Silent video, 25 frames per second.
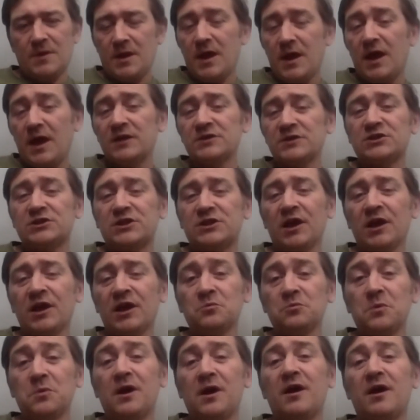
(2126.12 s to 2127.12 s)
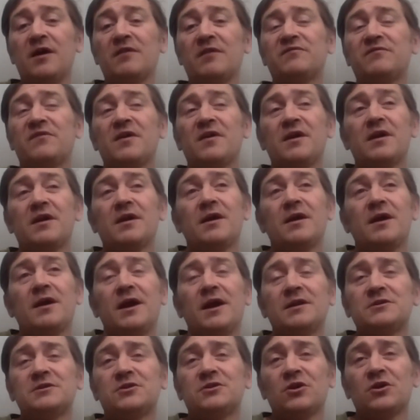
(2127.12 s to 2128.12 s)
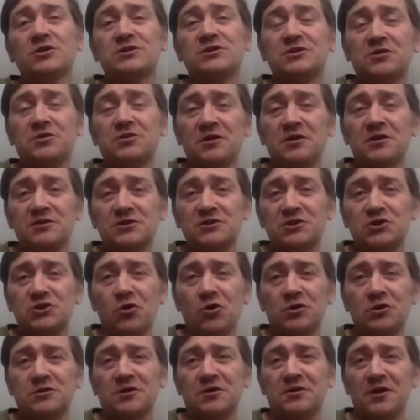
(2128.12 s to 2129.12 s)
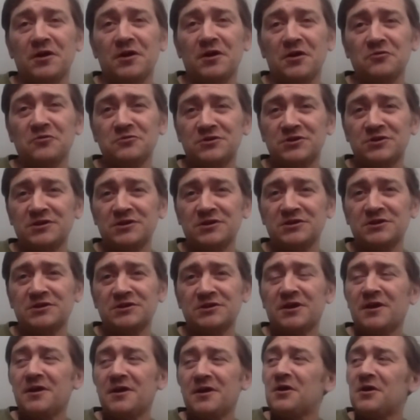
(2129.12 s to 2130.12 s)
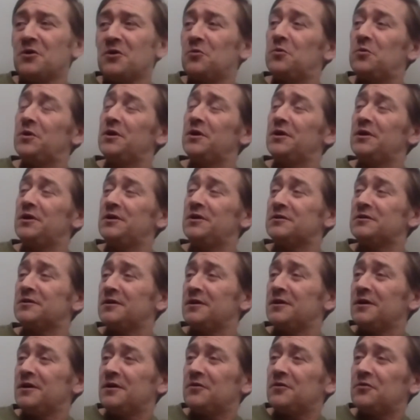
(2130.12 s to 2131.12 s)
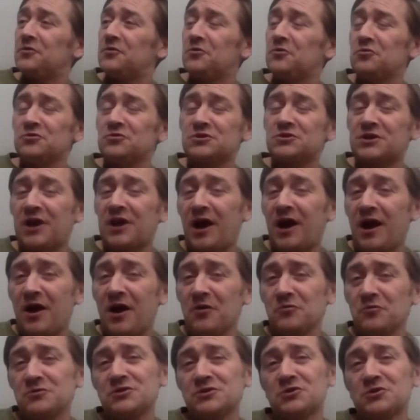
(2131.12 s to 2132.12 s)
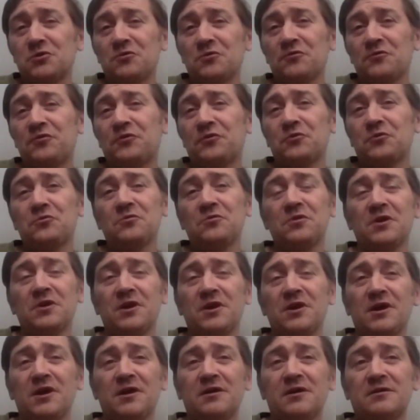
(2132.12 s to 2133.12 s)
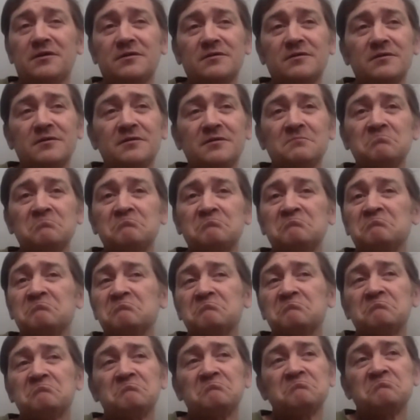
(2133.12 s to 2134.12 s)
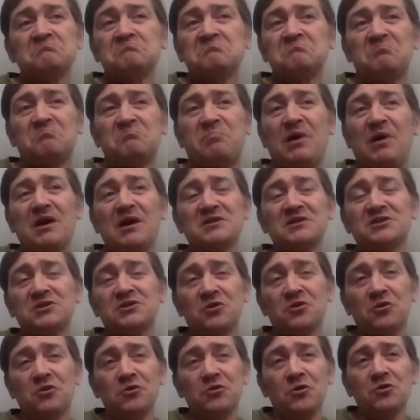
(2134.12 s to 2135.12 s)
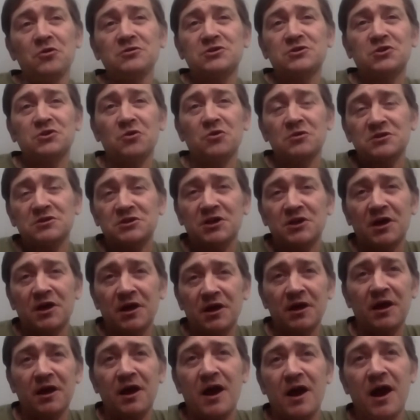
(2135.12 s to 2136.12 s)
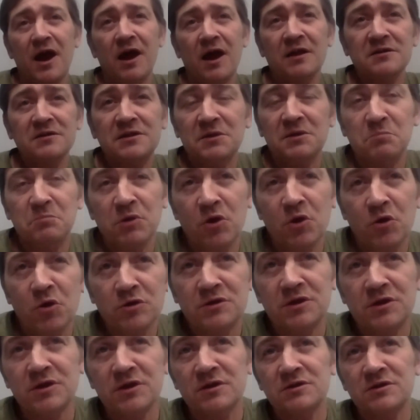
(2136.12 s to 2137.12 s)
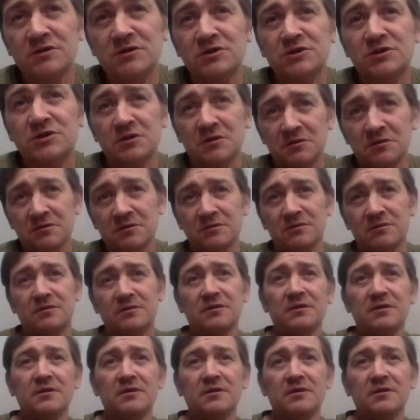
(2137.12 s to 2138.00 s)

Instead, we have industrial slaughterhouses yeah. where those cows go through there, passing on all sorts of antibiotics and